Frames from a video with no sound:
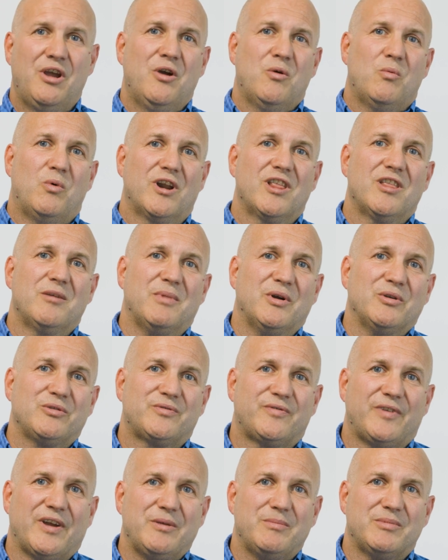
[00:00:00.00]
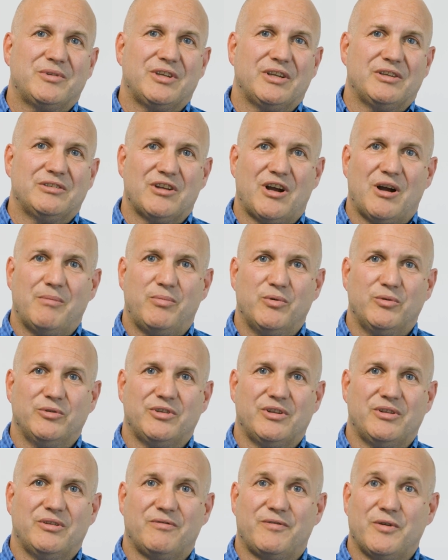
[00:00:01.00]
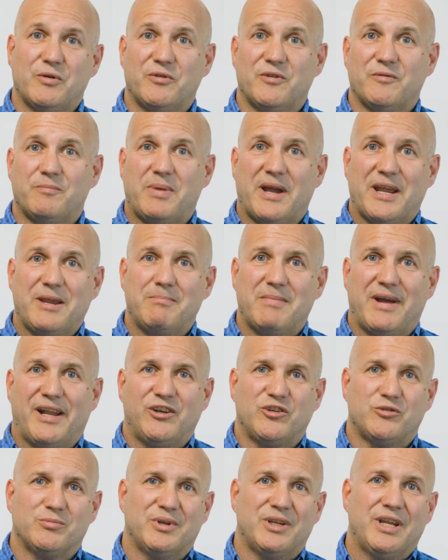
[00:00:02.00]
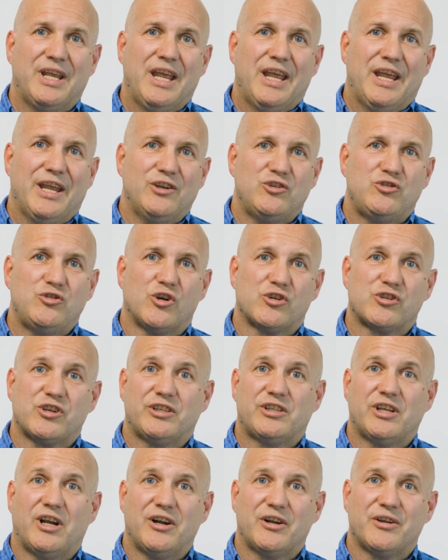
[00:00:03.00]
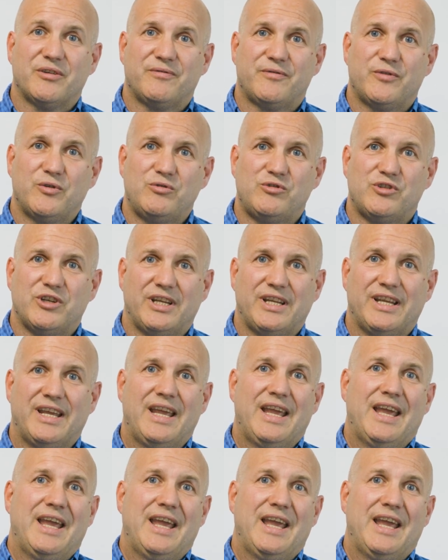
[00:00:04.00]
One of the most famous examples in the field of pain management is Yoshitaka Fuji.